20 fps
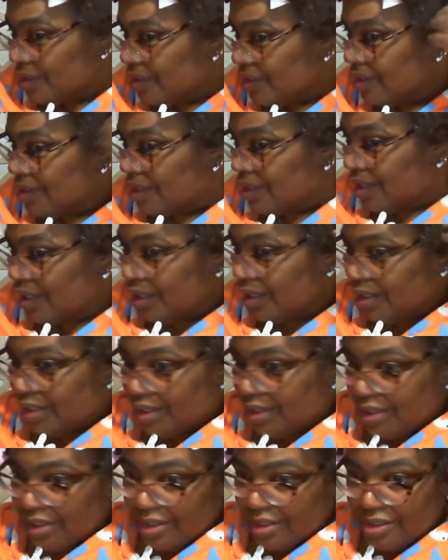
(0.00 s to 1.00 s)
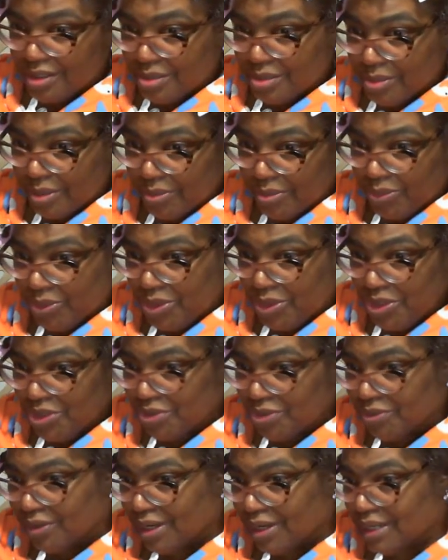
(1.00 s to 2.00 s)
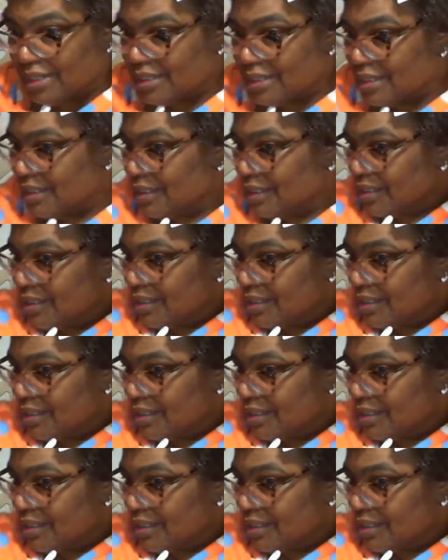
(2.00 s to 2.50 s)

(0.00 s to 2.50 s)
that is my moisturizer,